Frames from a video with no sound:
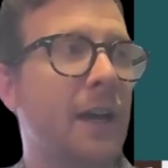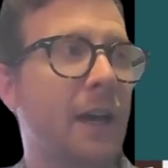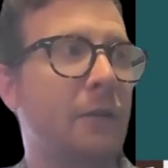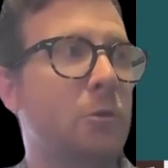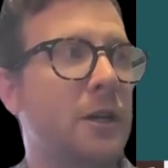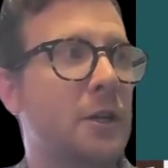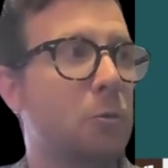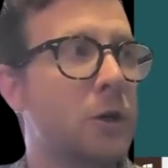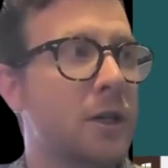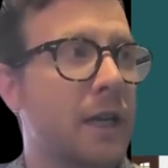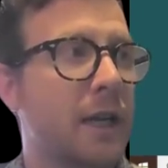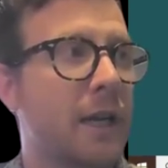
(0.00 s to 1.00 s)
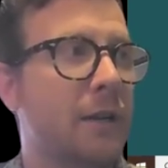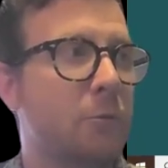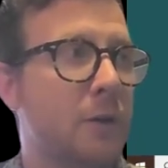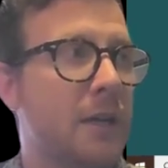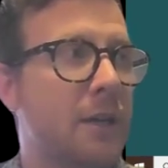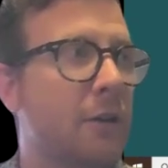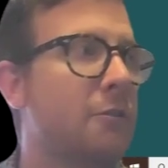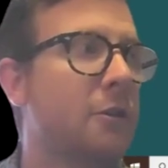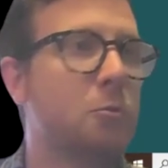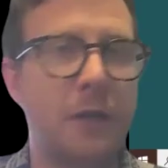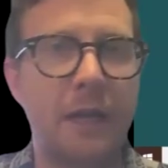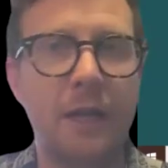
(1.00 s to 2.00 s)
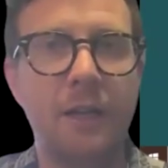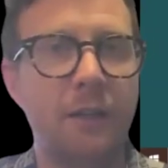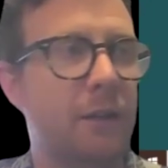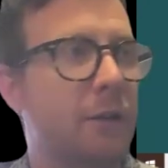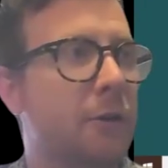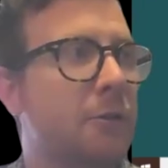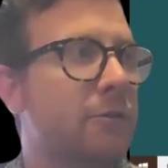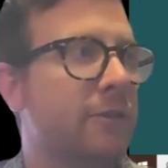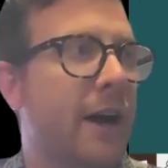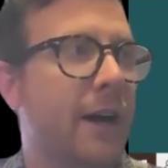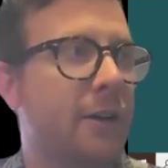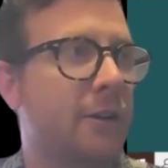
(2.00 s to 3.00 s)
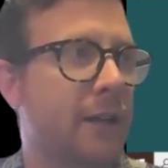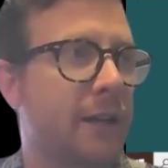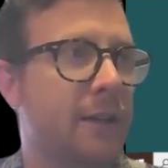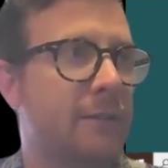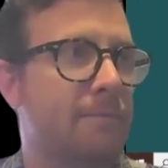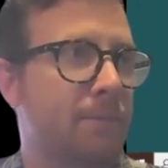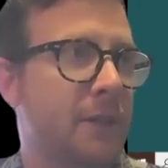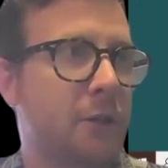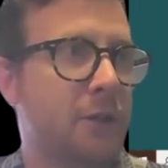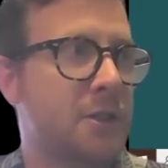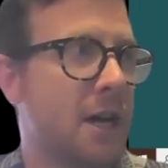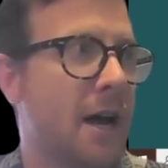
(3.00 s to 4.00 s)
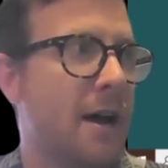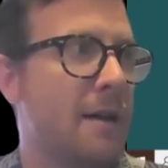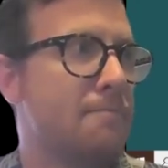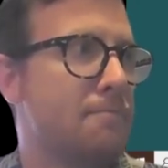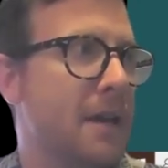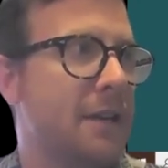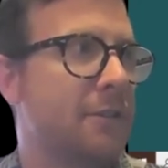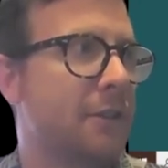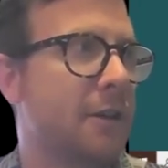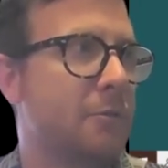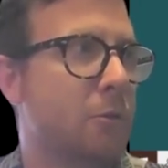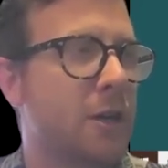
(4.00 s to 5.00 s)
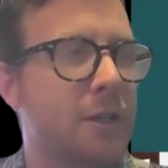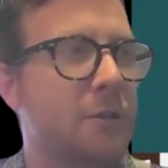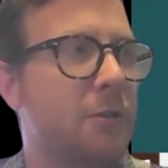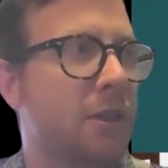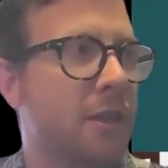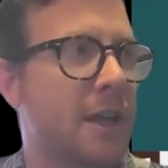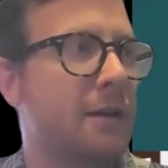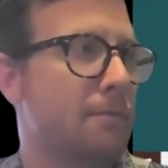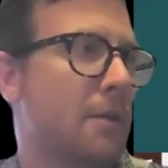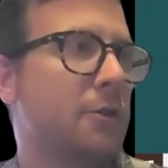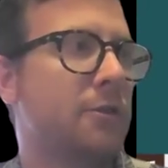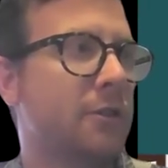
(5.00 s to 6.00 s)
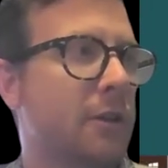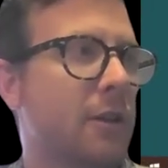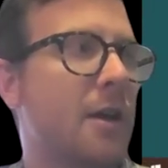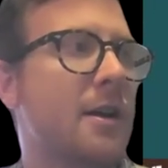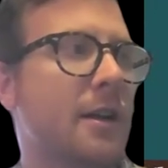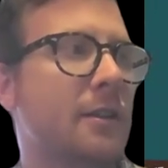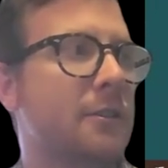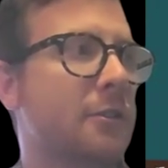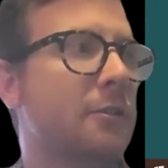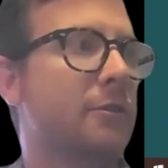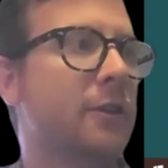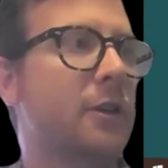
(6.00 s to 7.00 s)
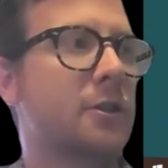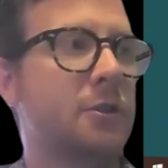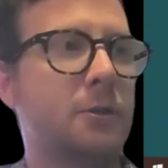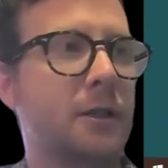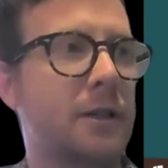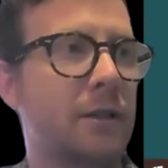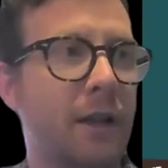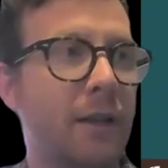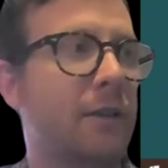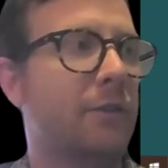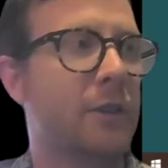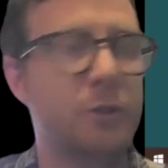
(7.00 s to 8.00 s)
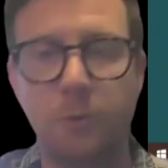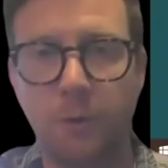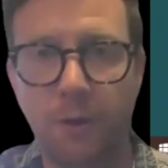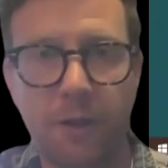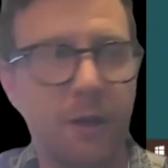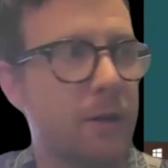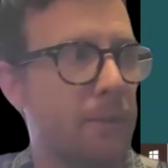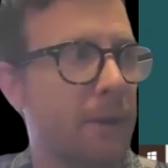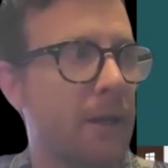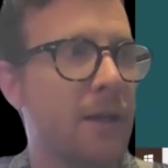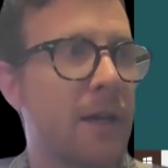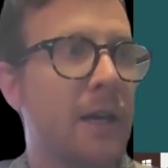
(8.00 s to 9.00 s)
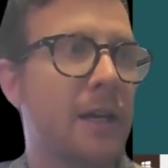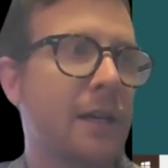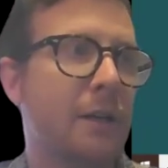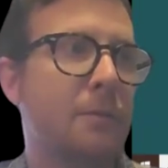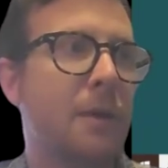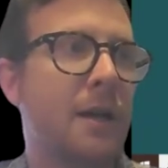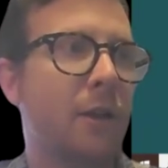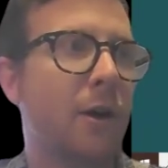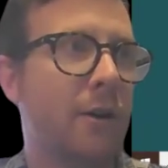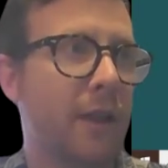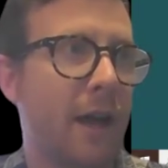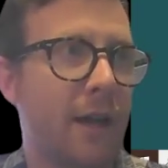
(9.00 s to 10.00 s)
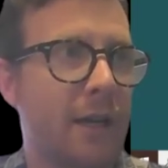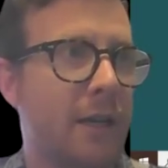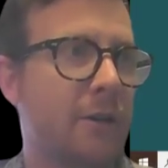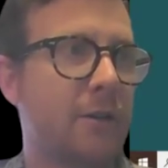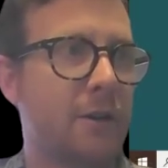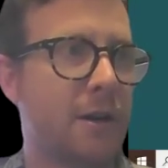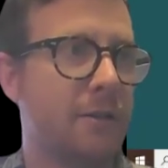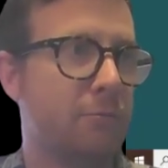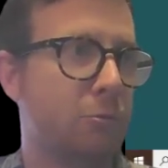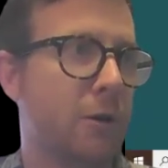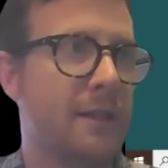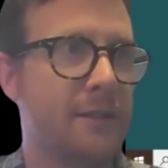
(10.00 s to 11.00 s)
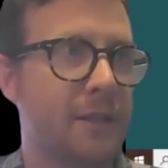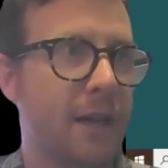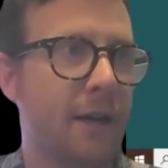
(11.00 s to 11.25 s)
And when you're working week over week, you'll file in your time based on what you think most aligns. So if you're doing individual therapy, you might log that here on Wednesday,